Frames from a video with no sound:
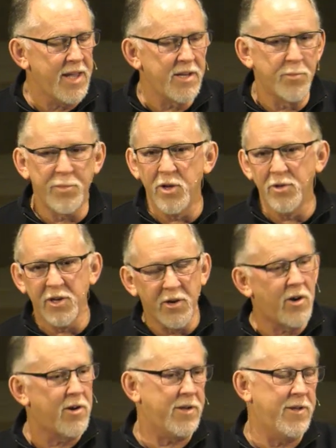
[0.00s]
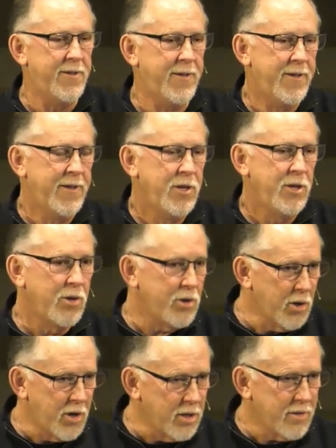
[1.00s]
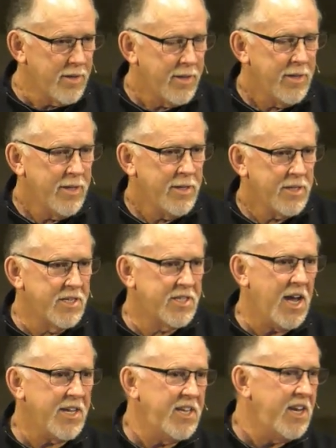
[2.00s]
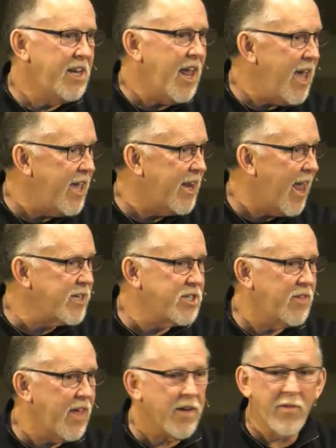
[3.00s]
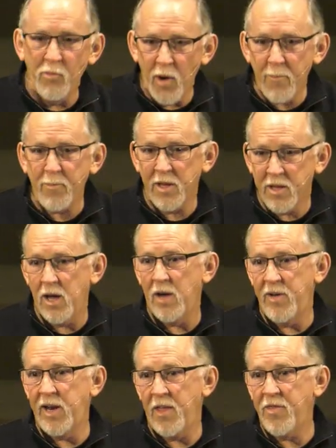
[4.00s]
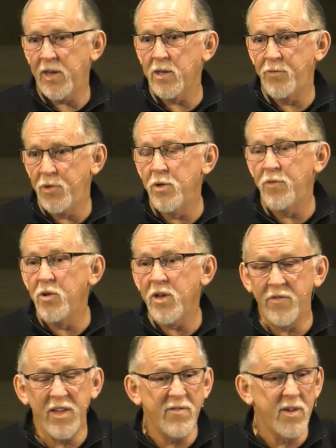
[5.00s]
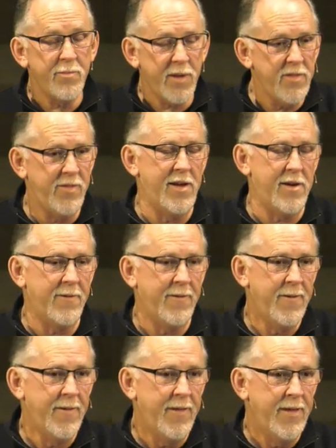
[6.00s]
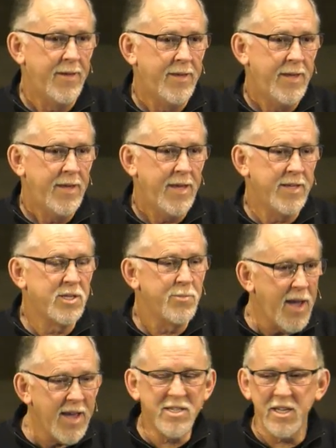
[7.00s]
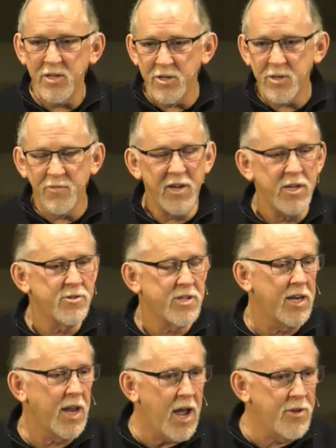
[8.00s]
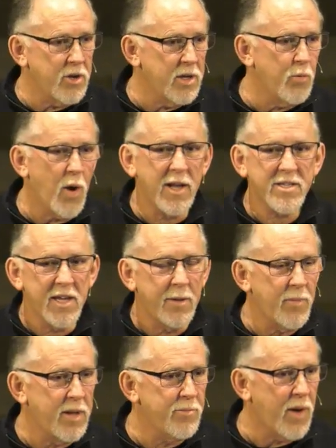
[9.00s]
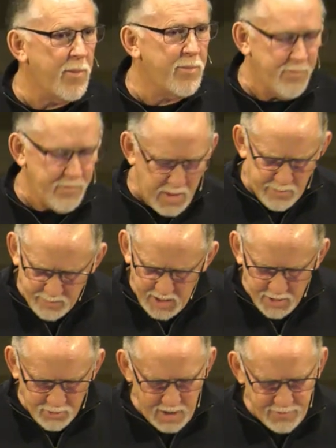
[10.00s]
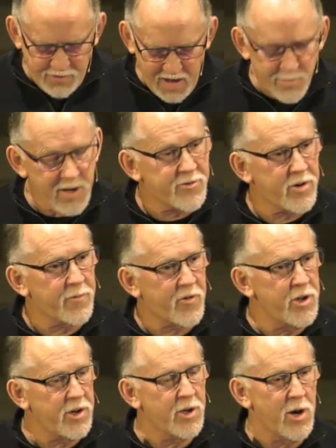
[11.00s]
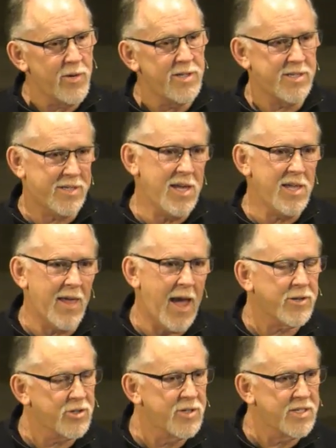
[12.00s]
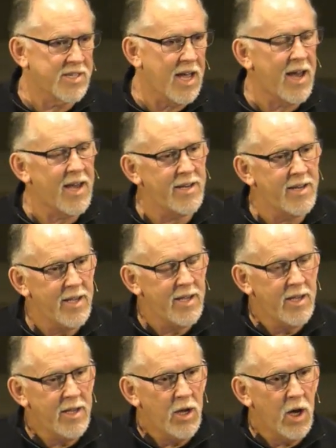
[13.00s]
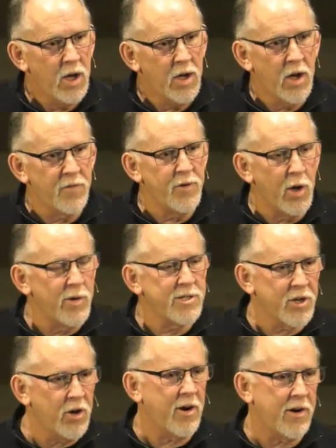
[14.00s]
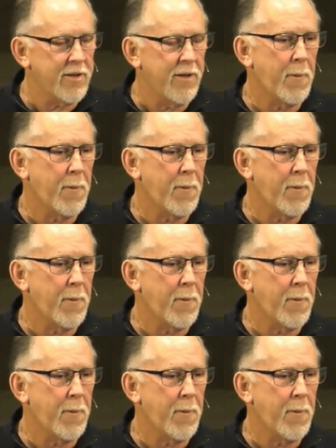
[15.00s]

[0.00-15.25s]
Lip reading: to build an ark. You can go to Kentucky today, and actually they have a replica of it. I think a few of you have even been there. It's amazing. There's some videos online. You can watch that. It might even be a great family trip for you to go and see the actual design of Noah's Ark.